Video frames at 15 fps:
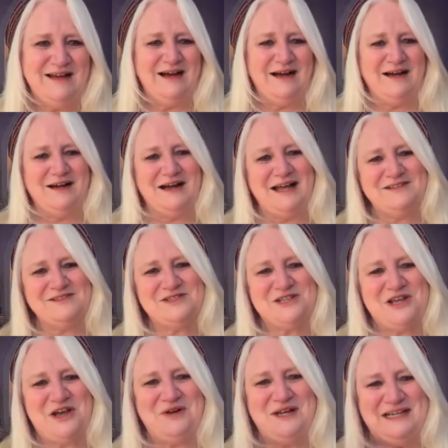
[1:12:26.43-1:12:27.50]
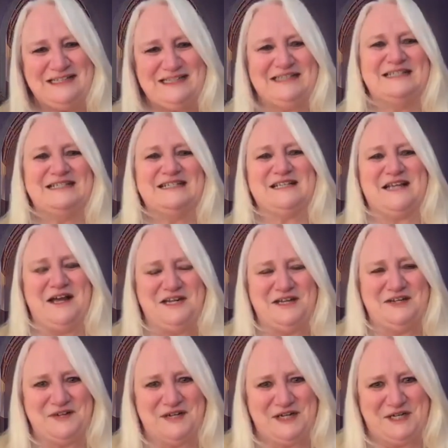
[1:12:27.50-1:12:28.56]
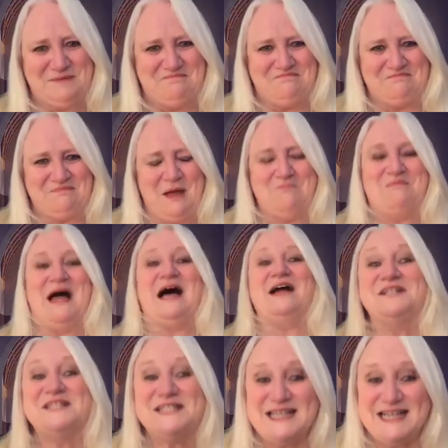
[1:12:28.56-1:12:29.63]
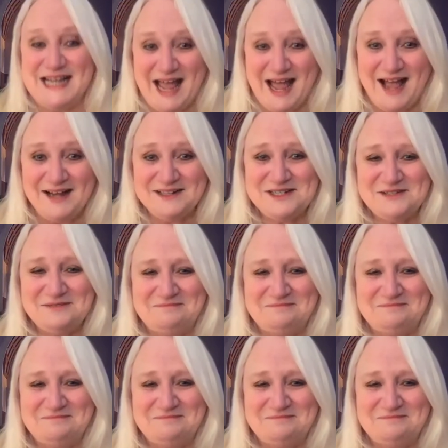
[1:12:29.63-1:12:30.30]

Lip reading: And so it is kind of a balancing act.